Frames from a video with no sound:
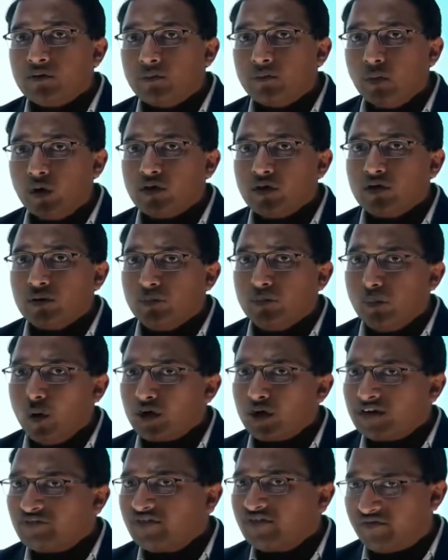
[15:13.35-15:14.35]

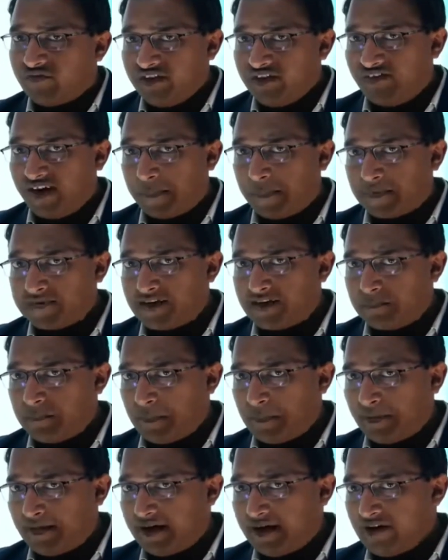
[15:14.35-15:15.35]
55%
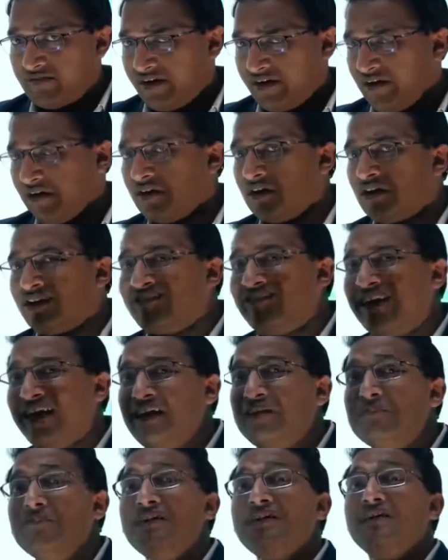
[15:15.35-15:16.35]
people are having
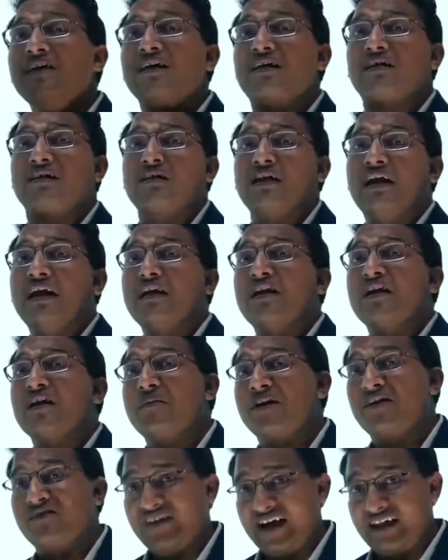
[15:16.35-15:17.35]
very meager
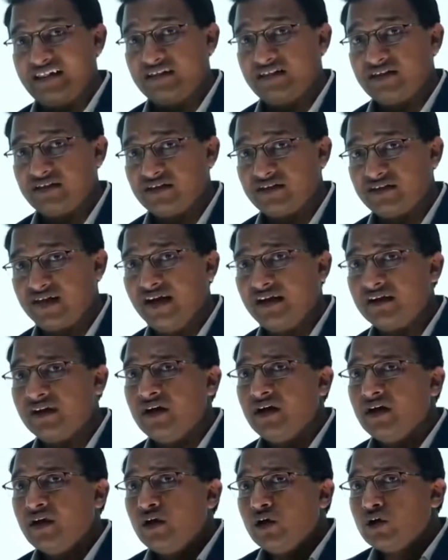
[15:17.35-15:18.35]
income and wealth,
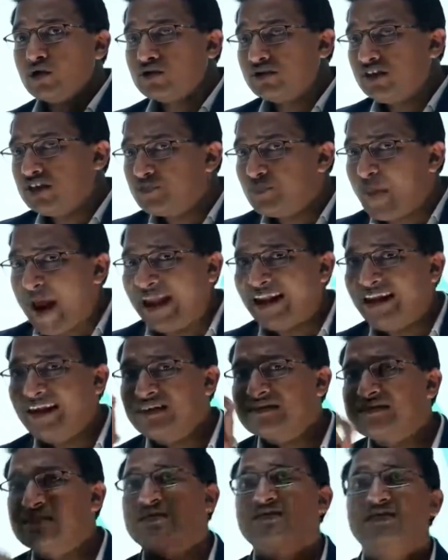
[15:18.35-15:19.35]
right? This
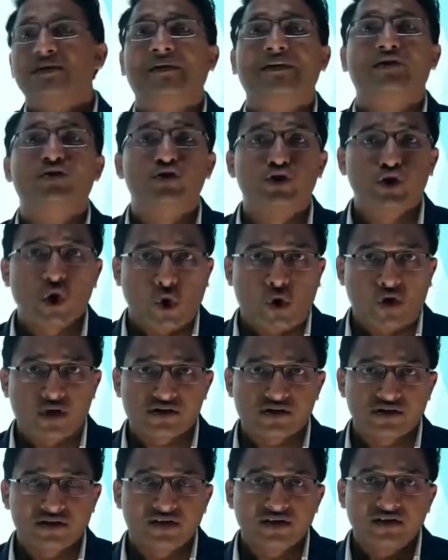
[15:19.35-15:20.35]
banking system
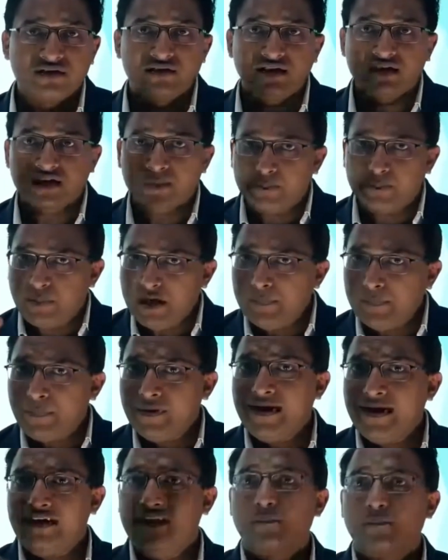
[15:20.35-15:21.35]
ensures that the
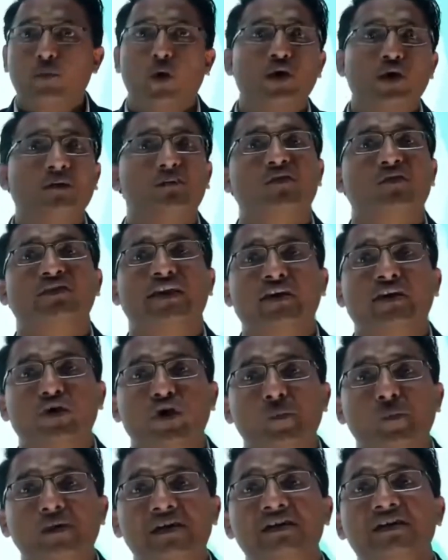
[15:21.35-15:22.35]
people at the bottom of the
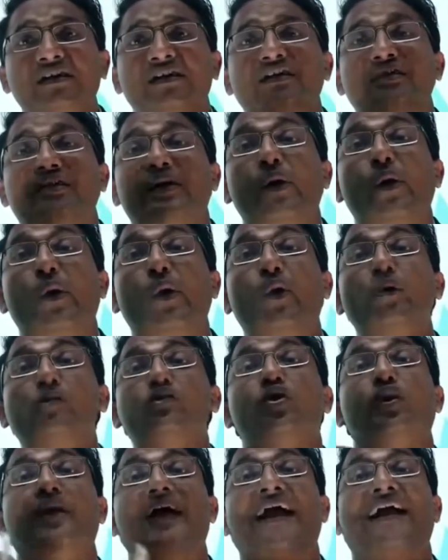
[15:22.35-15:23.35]
economy, they
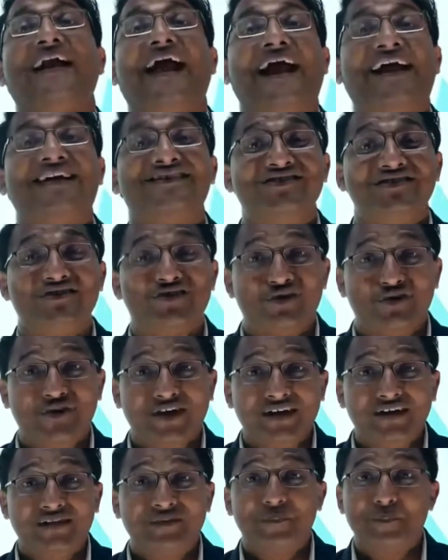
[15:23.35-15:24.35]
also get access to
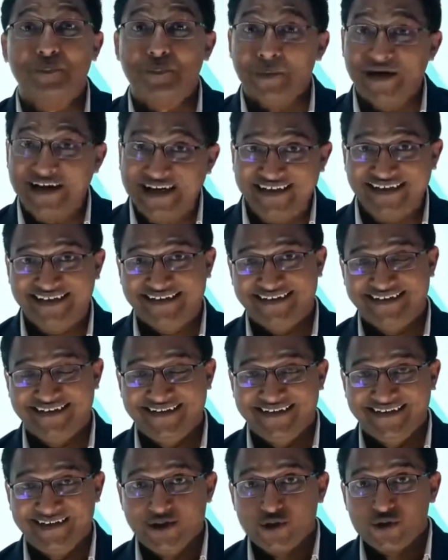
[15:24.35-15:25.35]
the money.
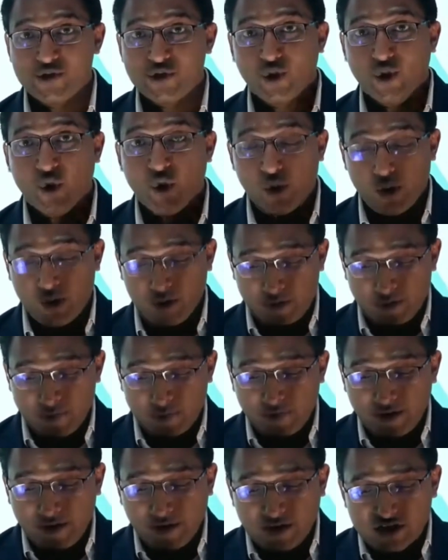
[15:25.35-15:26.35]
So
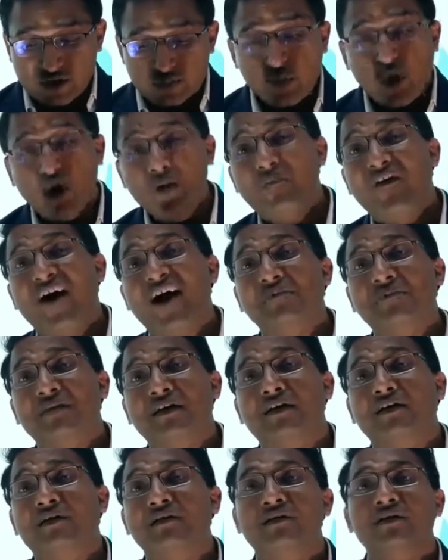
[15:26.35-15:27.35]
a small
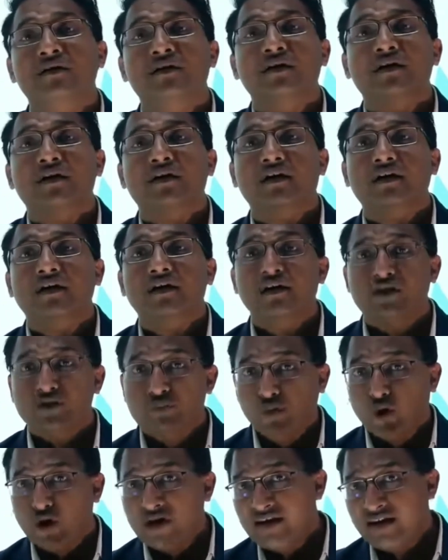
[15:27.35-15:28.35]
farmer, a
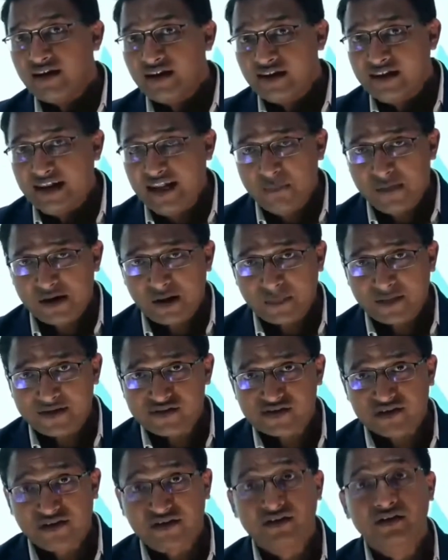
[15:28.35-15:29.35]
small labor
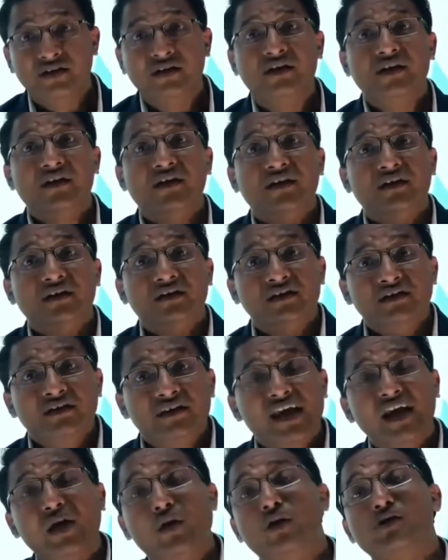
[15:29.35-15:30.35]
person,
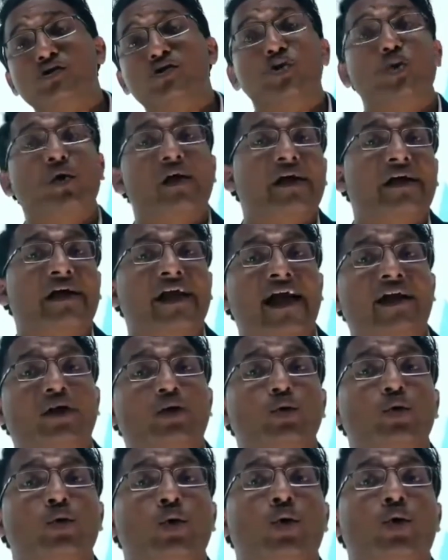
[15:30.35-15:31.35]
they also
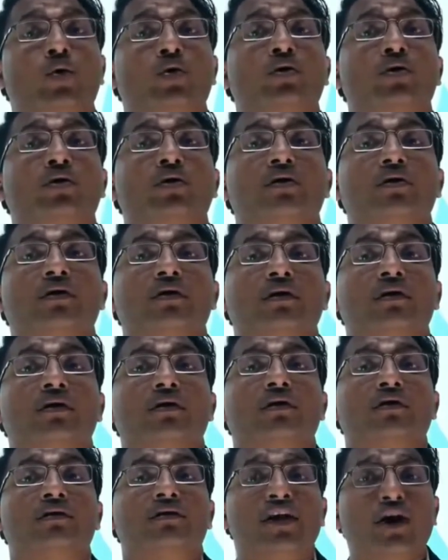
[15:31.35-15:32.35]
get to know,
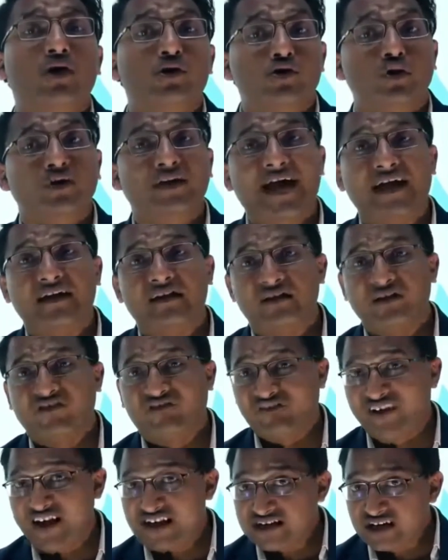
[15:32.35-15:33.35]
they also get the
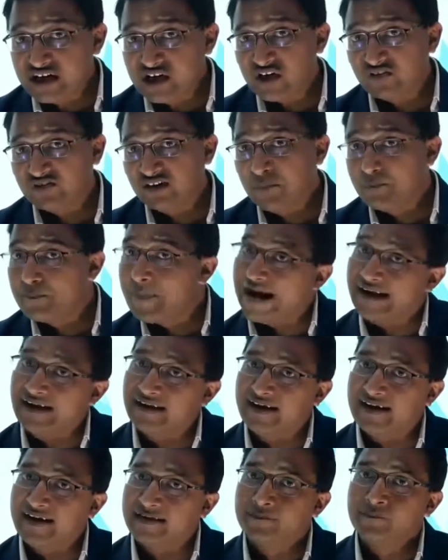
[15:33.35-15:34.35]
facility of the
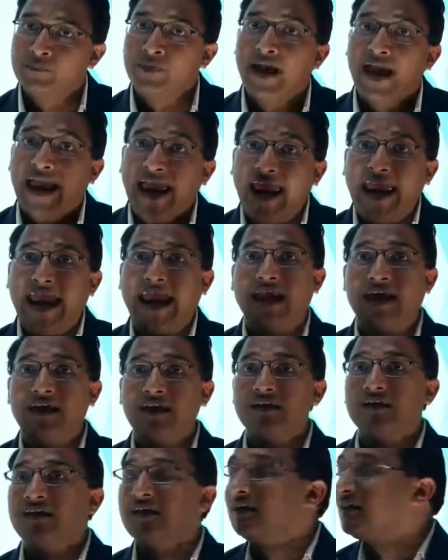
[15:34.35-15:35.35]
banking,
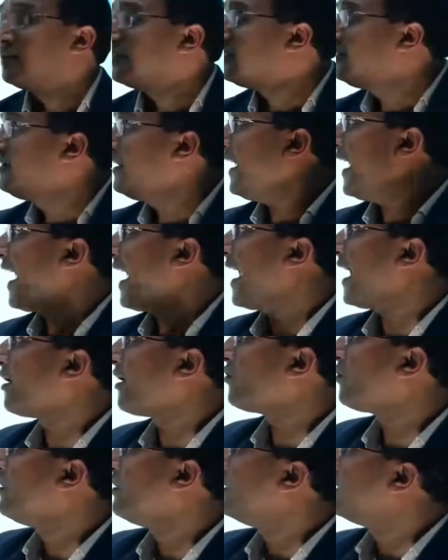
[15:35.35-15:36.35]
and they
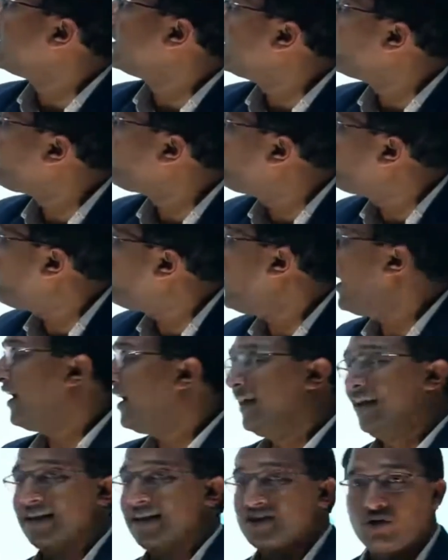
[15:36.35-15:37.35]
have the
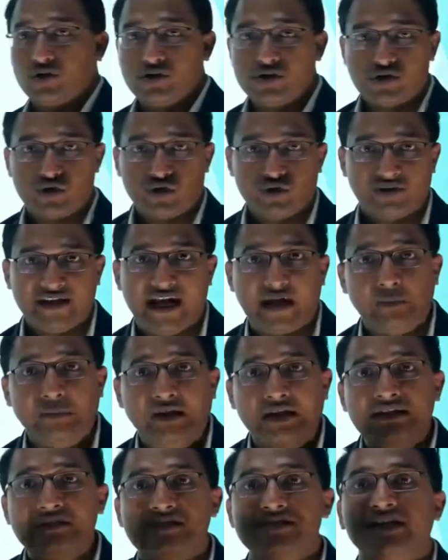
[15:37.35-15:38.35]
fairness also. That
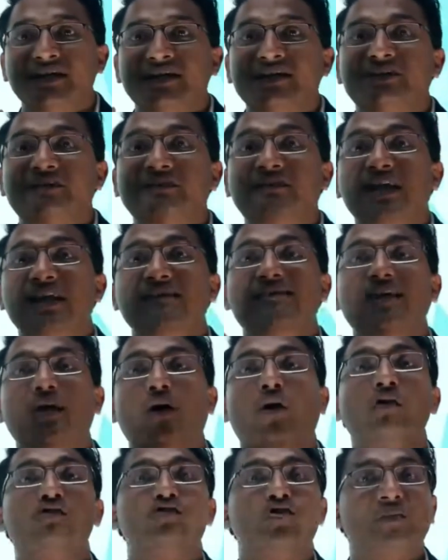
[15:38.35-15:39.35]
means they will
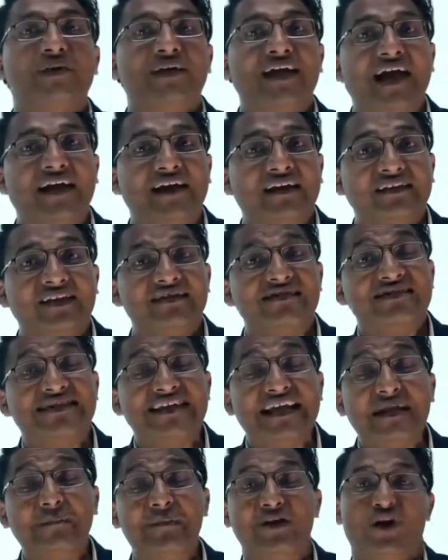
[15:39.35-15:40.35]
also be getting the
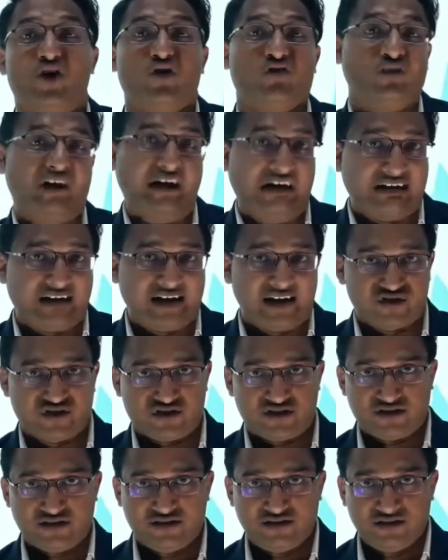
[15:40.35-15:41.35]
same rate of
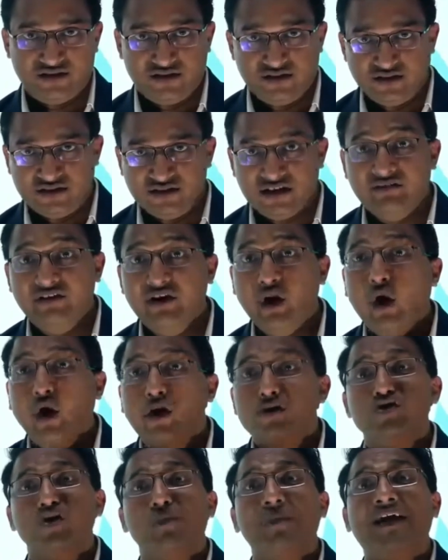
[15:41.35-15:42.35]
interest. They will
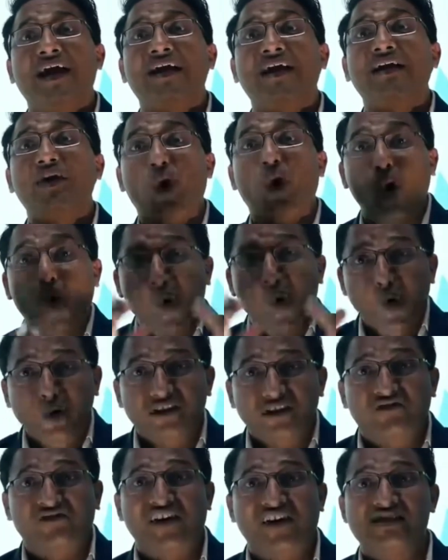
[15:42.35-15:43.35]
also be getting
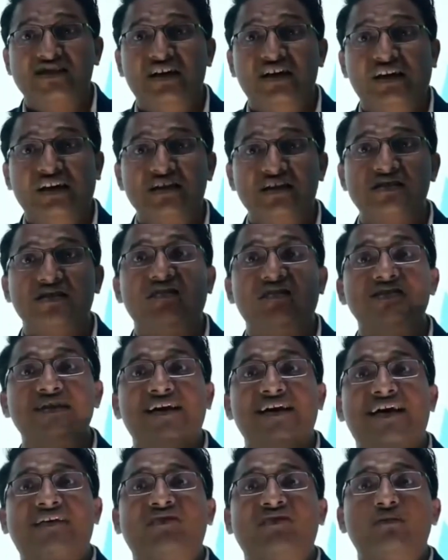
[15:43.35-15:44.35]
all the facilities which
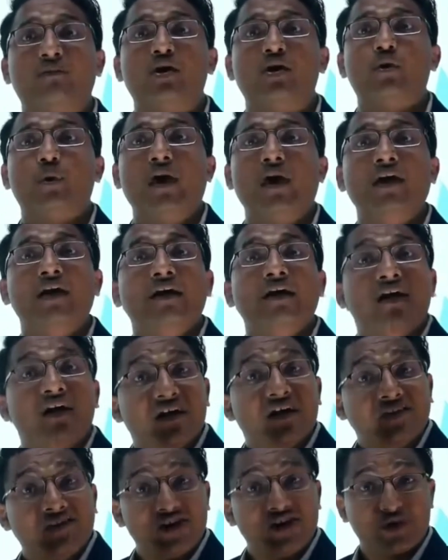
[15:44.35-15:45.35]
are available to
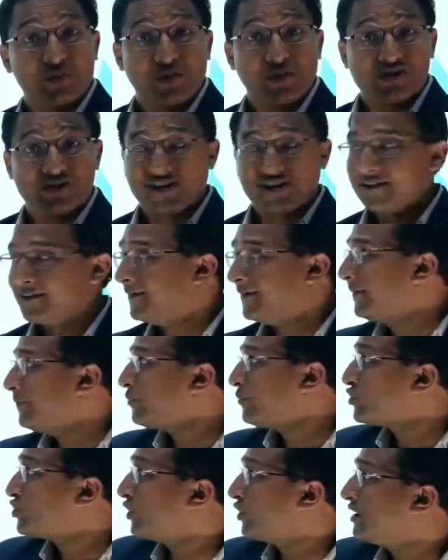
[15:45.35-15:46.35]
a rich person.
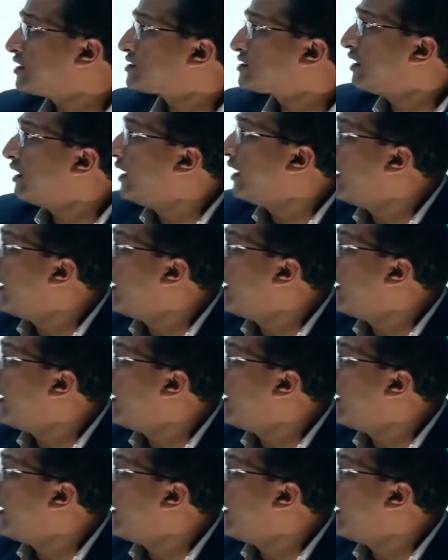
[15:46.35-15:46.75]
So this